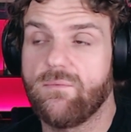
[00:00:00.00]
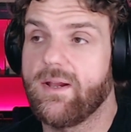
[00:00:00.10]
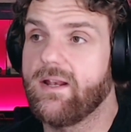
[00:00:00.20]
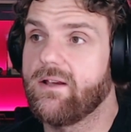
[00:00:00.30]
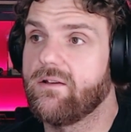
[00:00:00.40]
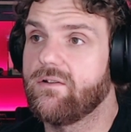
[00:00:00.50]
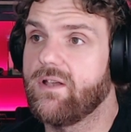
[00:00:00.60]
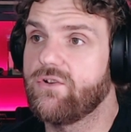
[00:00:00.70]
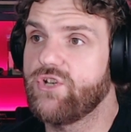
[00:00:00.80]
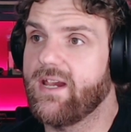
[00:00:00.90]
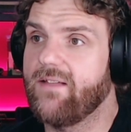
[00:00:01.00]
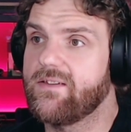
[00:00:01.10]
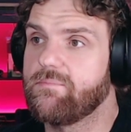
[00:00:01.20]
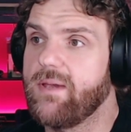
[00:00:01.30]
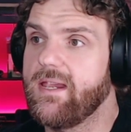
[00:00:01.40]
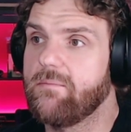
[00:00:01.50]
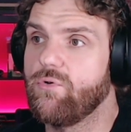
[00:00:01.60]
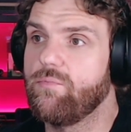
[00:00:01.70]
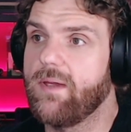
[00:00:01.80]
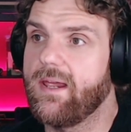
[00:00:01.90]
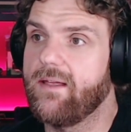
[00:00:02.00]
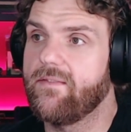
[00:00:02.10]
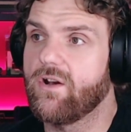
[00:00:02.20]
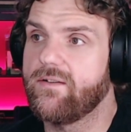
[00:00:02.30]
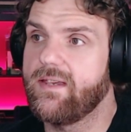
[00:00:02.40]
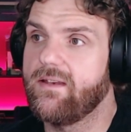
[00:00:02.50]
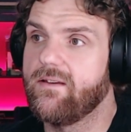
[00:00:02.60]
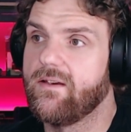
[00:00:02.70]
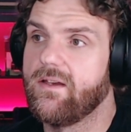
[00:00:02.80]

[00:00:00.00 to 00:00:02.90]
We're going to check out this Peekaboo pair that I did